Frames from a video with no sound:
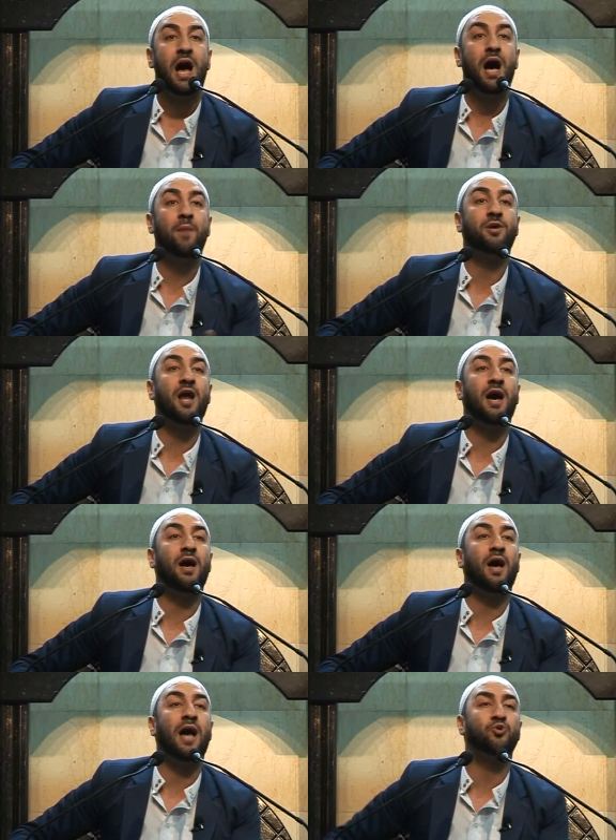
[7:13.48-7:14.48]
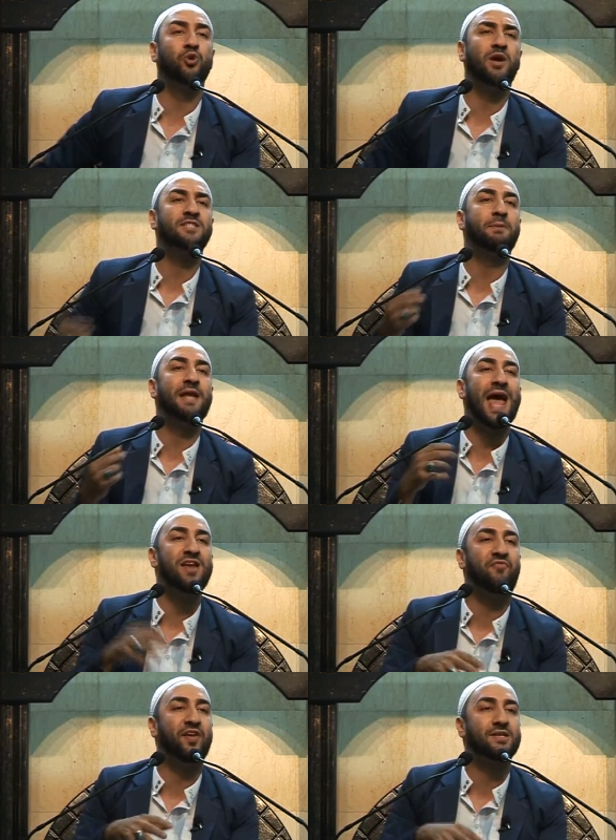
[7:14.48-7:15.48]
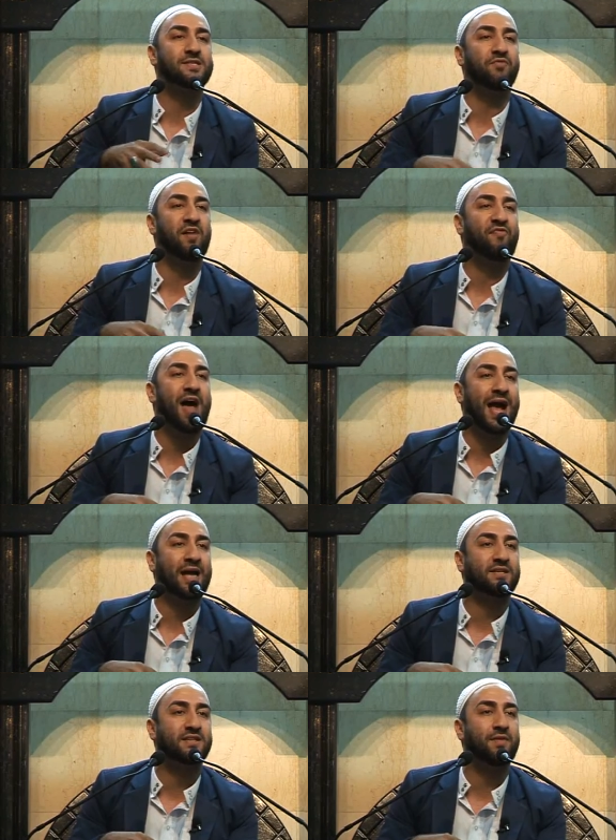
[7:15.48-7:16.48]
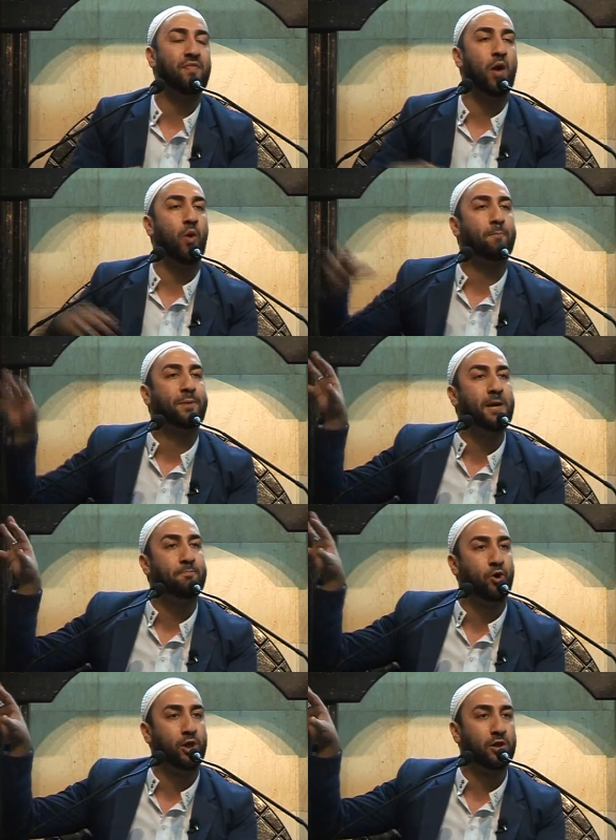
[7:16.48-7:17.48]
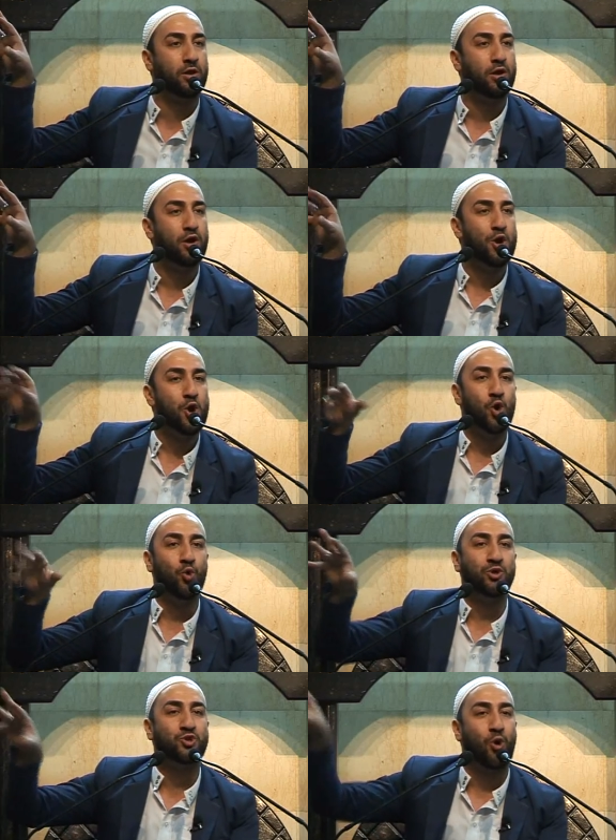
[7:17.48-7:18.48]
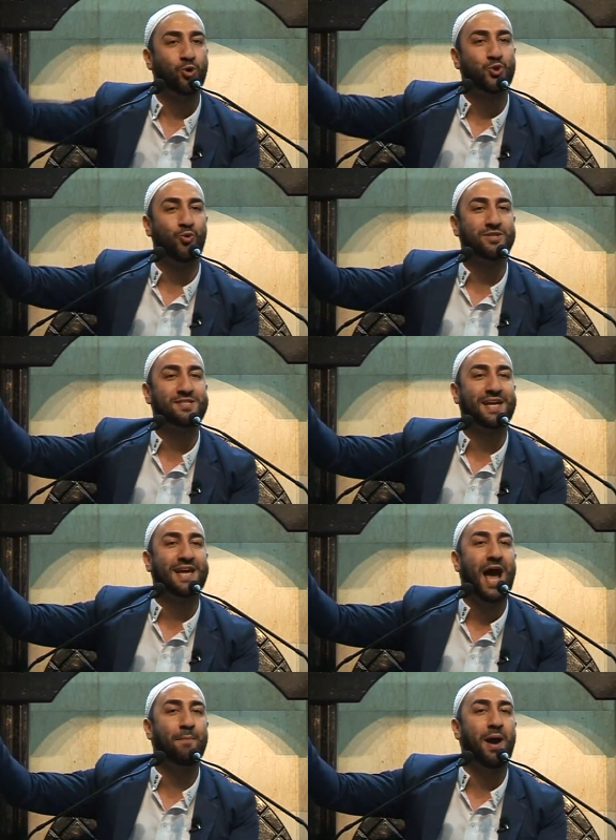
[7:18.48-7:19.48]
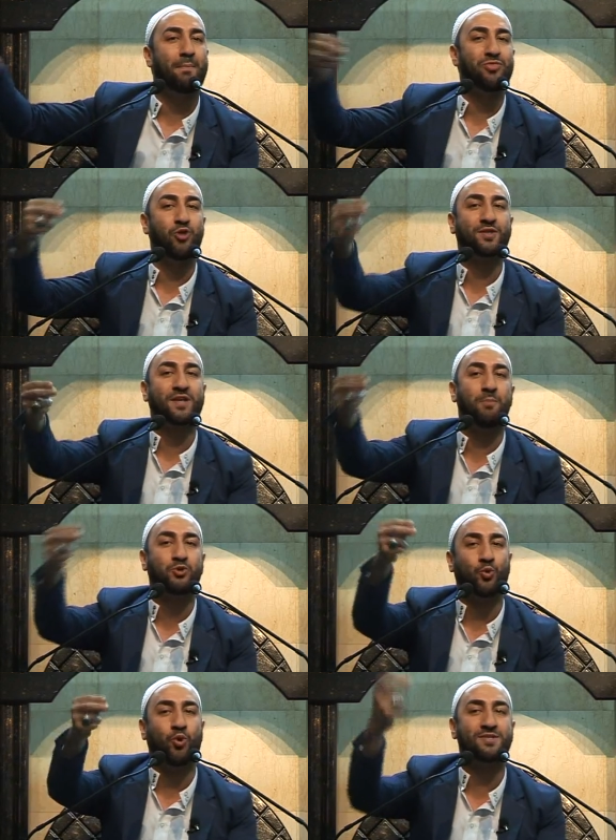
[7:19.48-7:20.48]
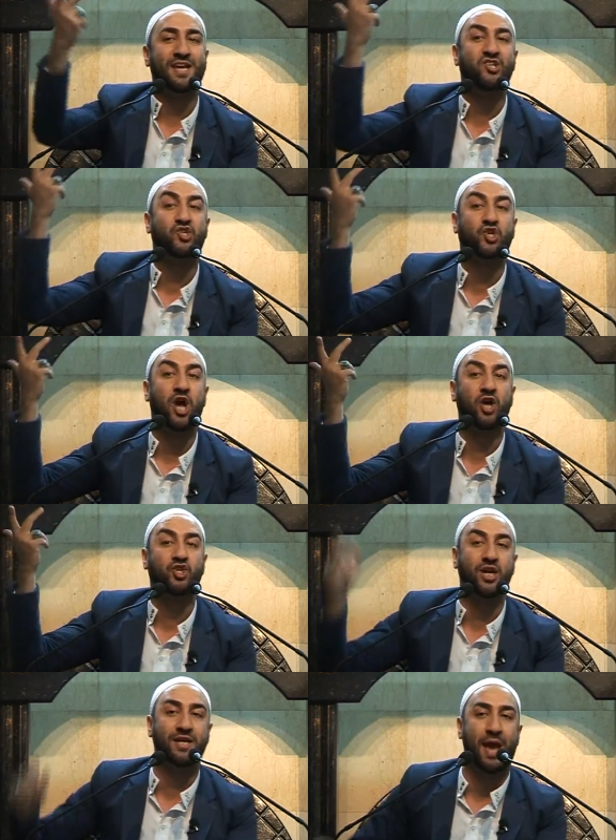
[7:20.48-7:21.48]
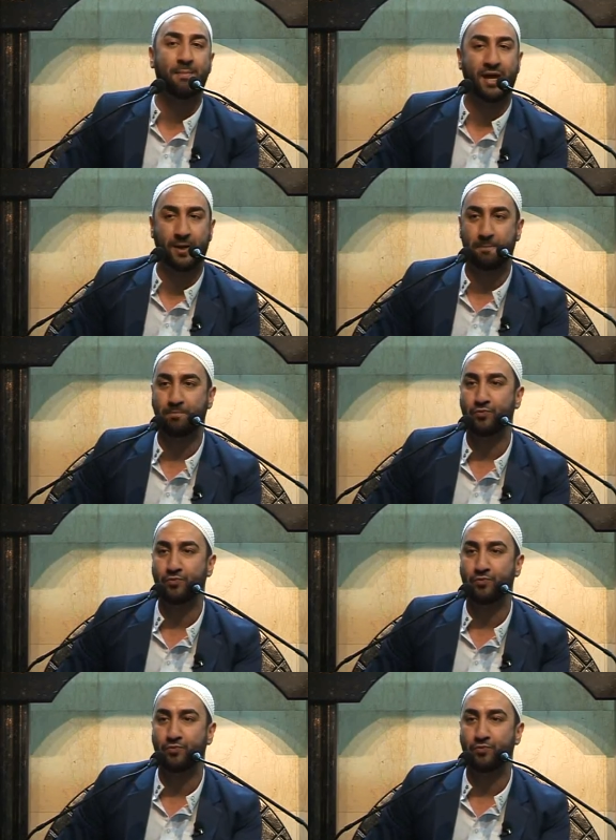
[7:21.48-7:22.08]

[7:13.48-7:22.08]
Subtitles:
Abraha had always been envious of the fact that there were people who would go towards the Kaaba but not come towards his church in Yemen.